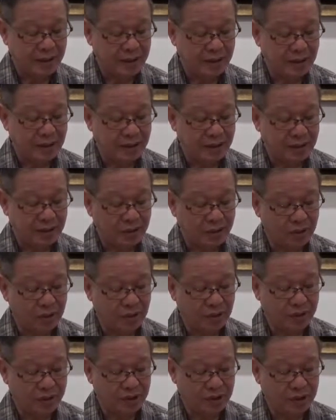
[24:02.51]
in the
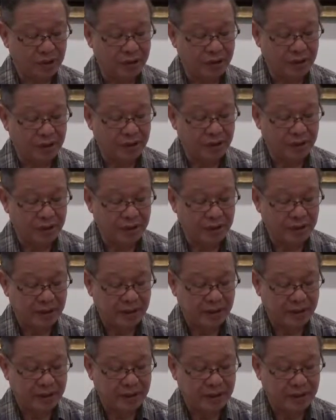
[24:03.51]
role of a teacher,
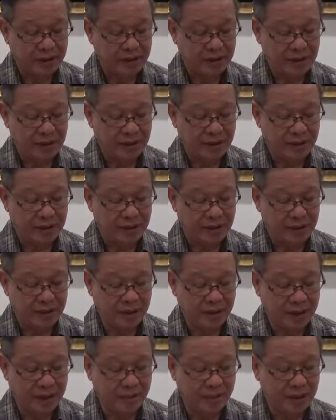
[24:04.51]
teaches the
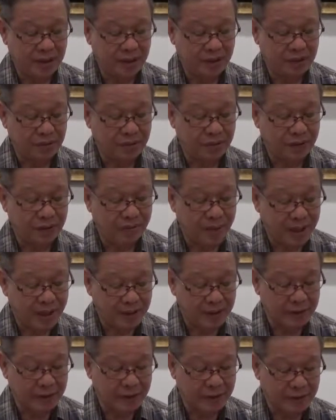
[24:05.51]
Dharma to a
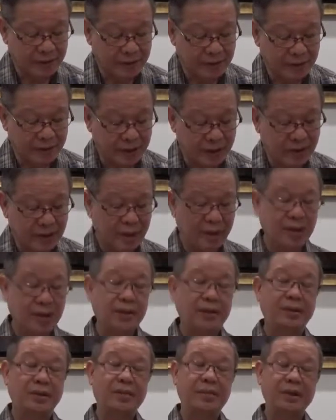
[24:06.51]
monk. All right.
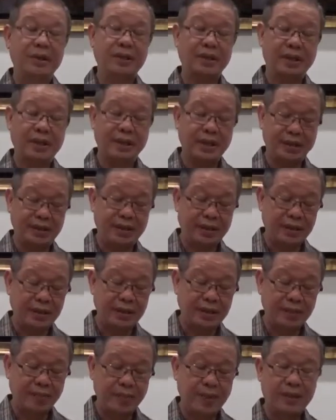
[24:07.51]
So basically, the
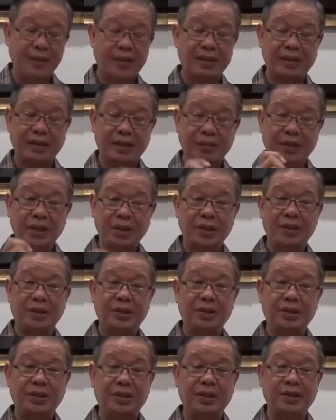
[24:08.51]
sentence here means someone
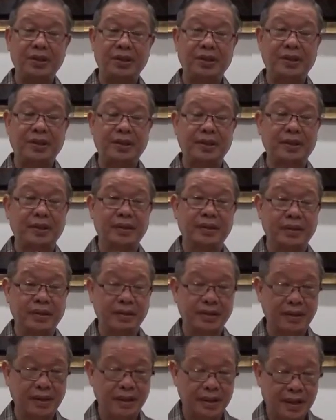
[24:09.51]
teaches
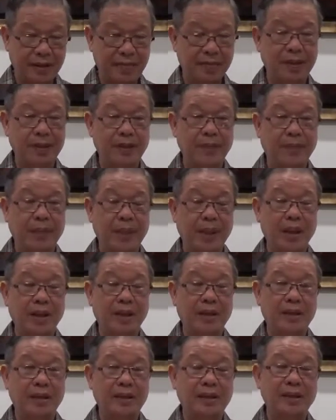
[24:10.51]
the Dharma.
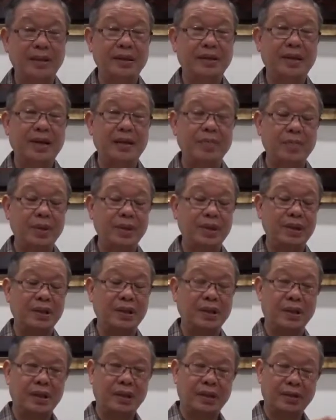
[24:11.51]
This can be
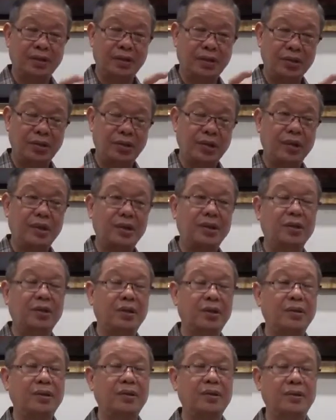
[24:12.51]
a teacher
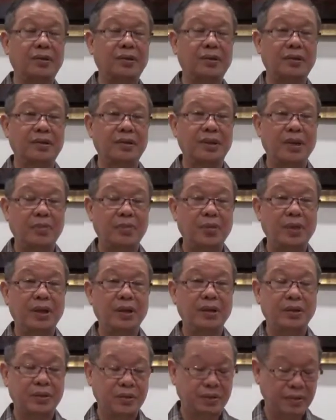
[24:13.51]
or
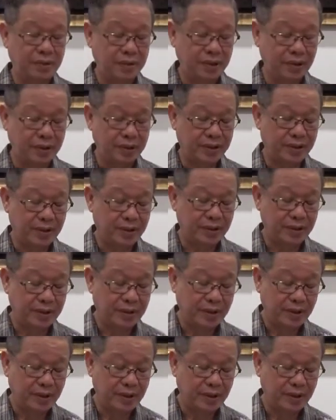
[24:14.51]
someone who is